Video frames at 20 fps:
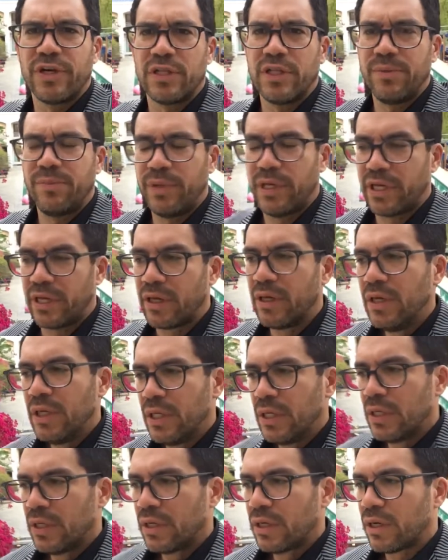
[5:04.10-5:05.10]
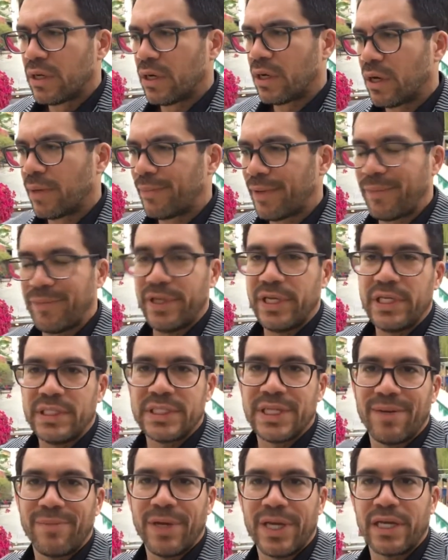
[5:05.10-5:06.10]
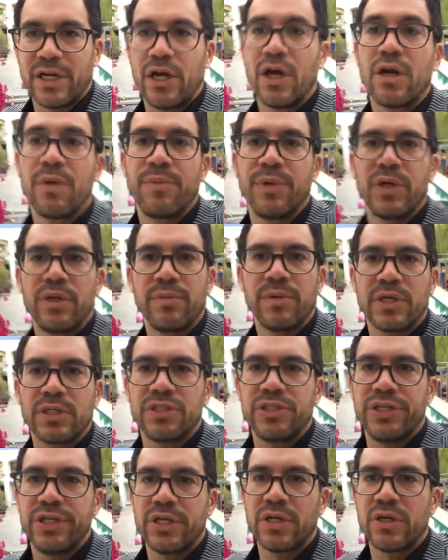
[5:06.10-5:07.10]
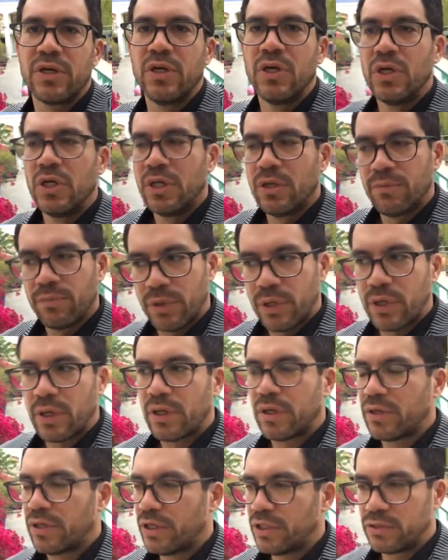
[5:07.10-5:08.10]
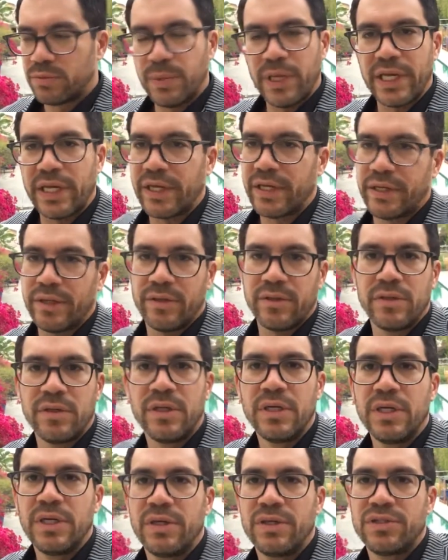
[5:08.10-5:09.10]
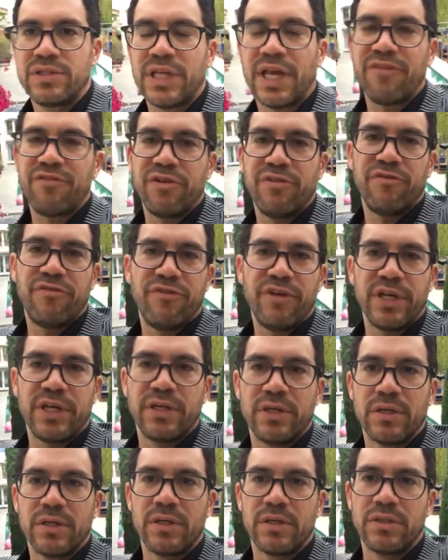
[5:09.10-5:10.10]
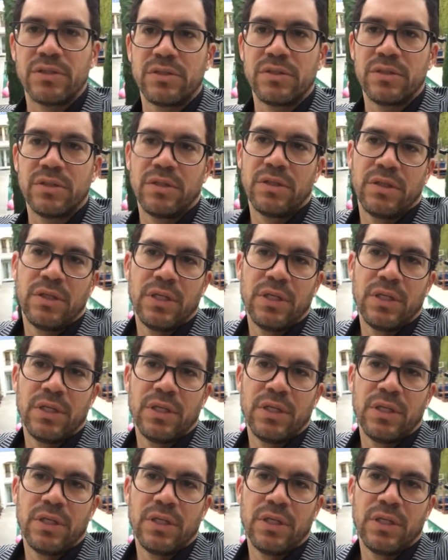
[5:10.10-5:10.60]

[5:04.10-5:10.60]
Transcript: fairly big. I mean, he's not making 100 million bucks a year, but it's making 7 figures,